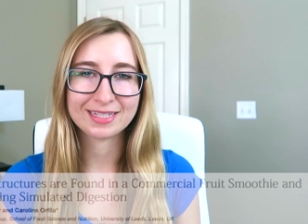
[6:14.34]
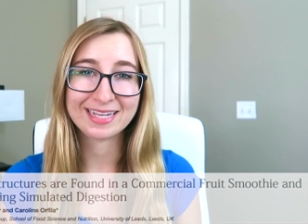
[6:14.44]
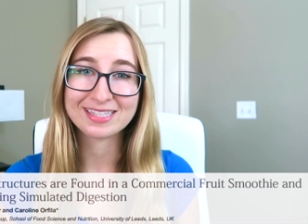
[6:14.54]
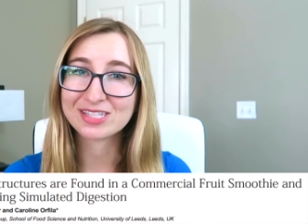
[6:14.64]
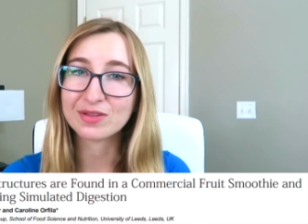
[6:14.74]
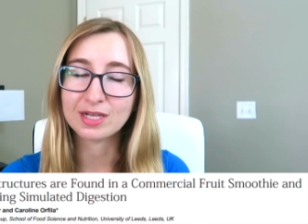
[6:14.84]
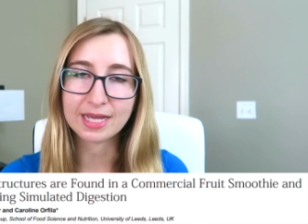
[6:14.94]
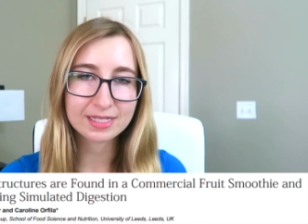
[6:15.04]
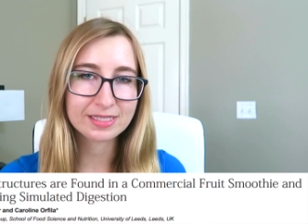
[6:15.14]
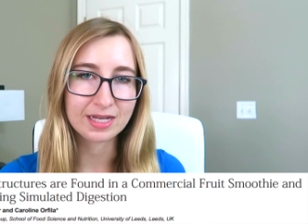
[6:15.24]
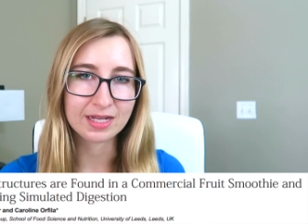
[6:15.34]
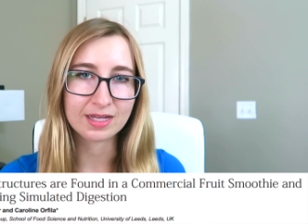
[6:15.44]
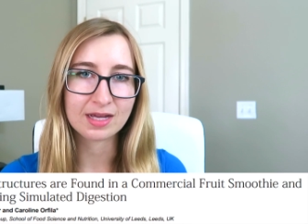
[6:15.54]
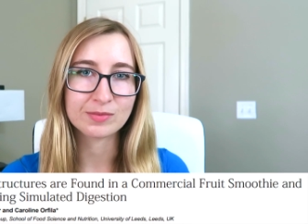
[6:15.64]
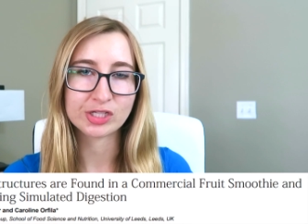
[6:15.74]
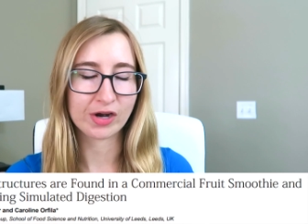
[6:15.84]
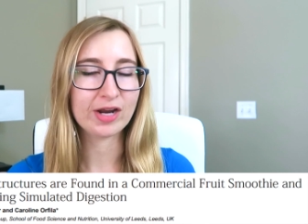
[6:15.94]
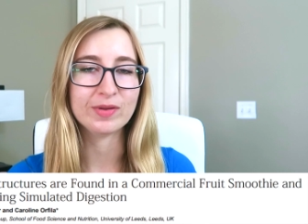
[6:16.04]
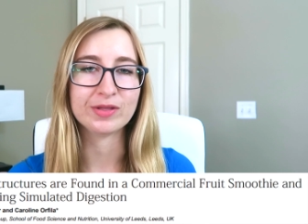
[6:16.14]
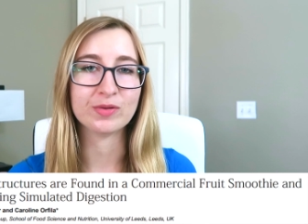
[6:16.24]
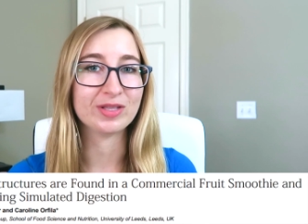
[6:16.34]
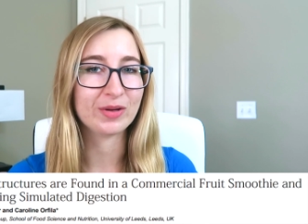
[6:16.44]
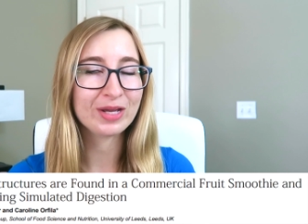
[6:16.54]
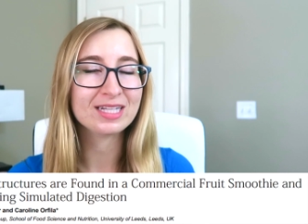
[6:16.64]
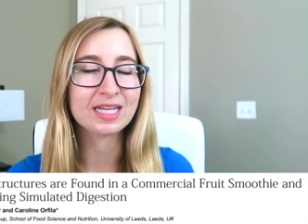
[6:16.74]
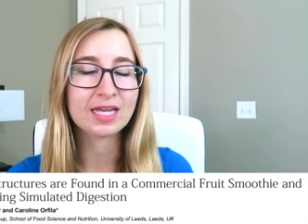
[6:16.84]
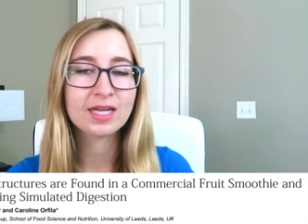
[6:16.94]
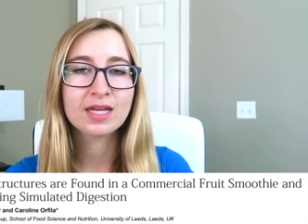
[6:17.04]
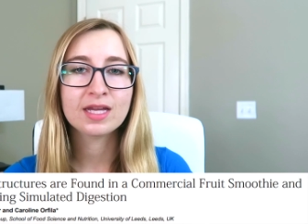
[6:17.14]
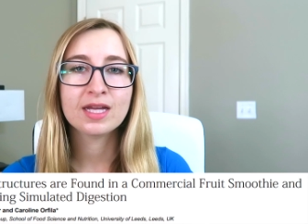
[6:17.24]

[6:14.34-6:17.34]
And so the next study I'm sharing with you really quickly